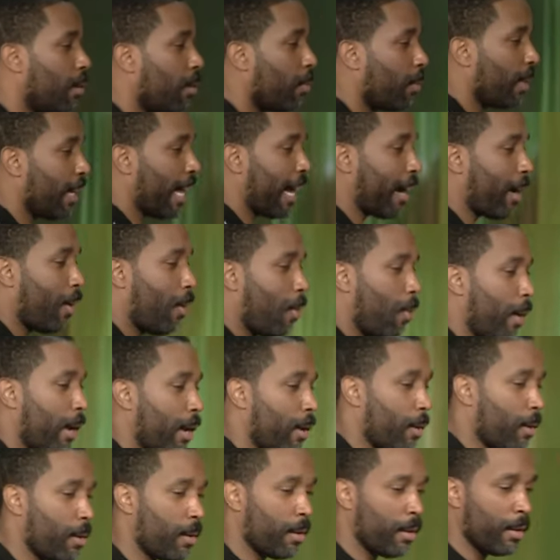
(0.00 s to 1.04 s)
we lack
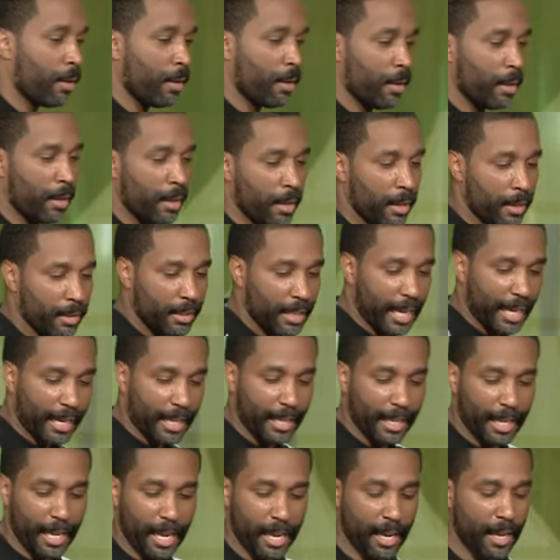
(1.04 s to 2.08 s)
oil.
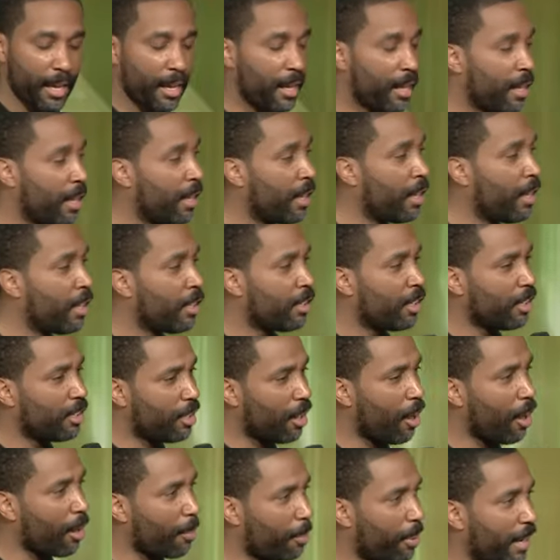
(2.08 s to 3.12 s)
Secondly, the
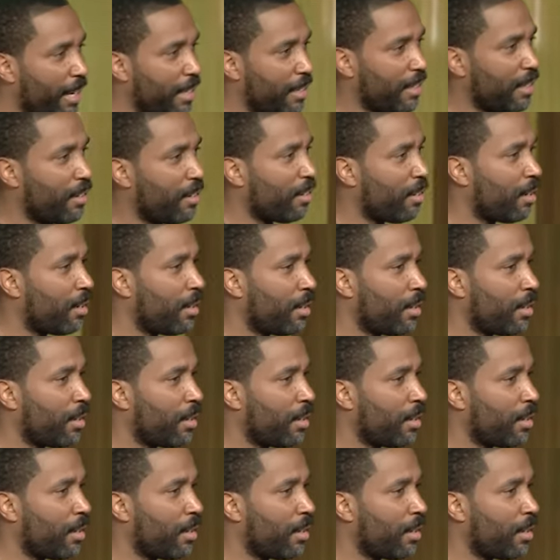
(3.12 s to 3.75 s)
dark places.